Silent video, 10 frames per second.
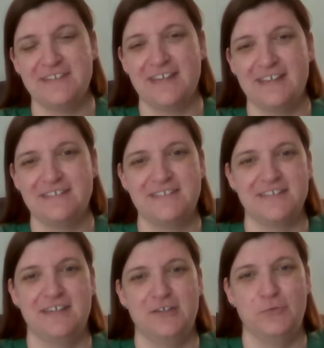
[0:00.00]
that
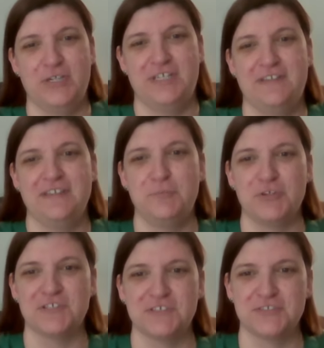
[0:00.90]
when the
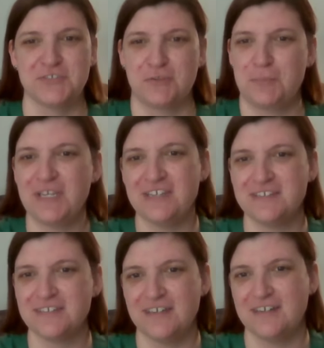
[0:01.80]
presidential
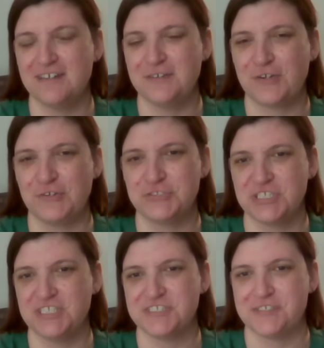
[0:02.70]
debate
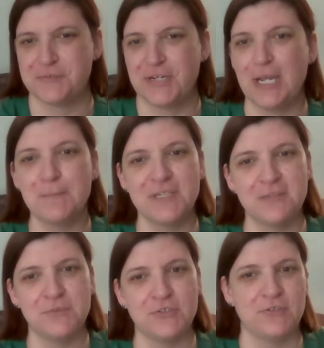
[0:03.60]
negotiations were happening
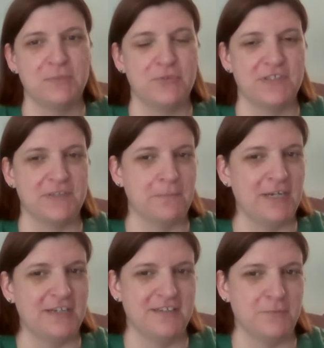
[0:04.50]
between President
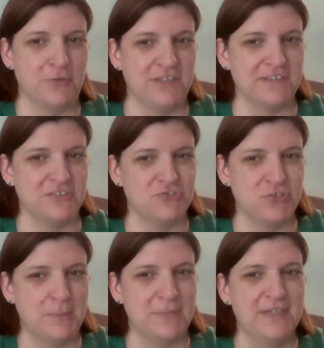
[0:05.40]
Biden and President
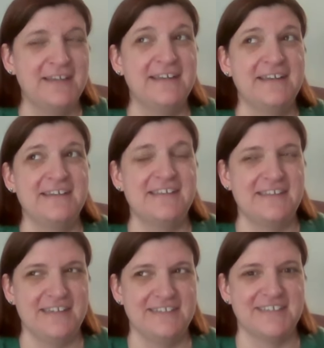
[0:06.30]
Trump,
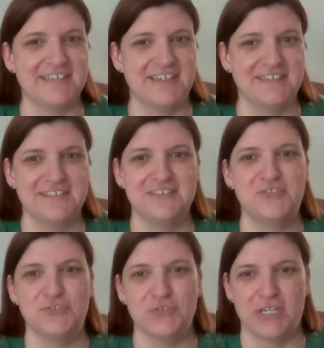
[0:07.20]
they decided
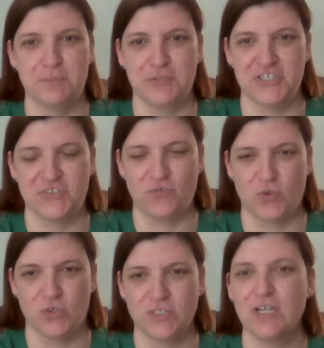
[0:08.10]
to try to put in the
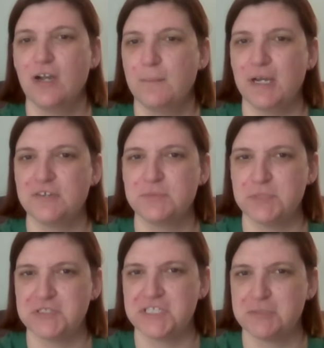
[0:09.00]
rule about
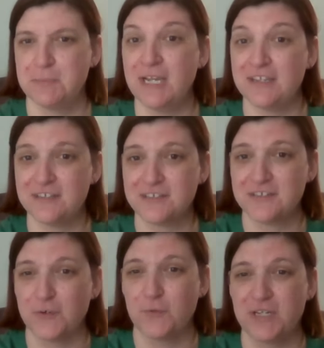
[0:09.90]
muting the mics.
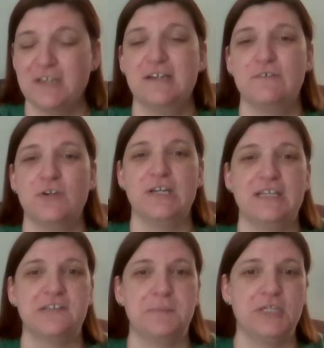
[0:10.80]
So whenever a
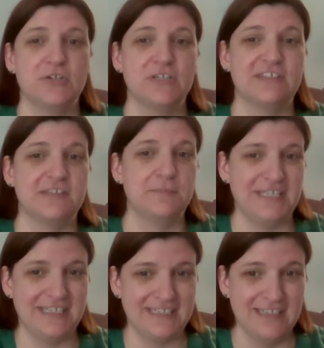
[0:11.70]
speaker is
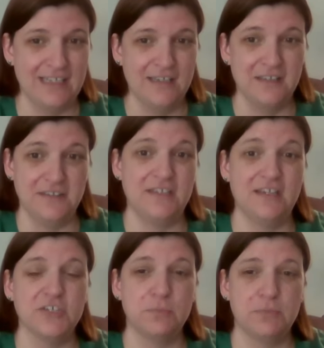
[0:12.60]
speaking, the
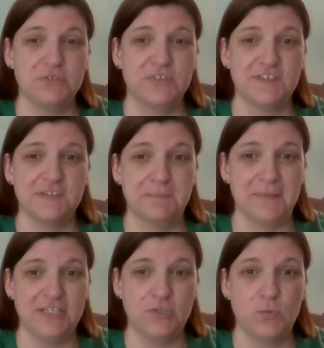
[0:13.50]
other person's
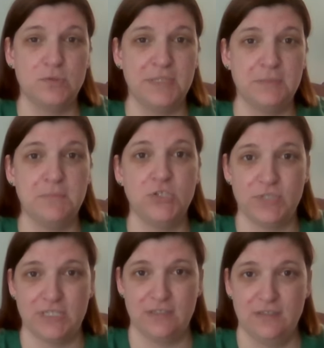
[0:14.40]
mic will be
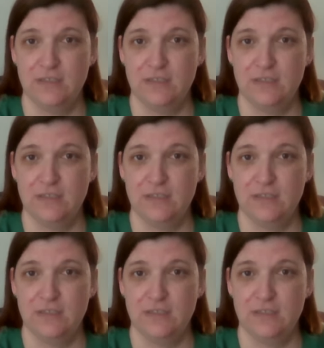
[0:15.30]
muted.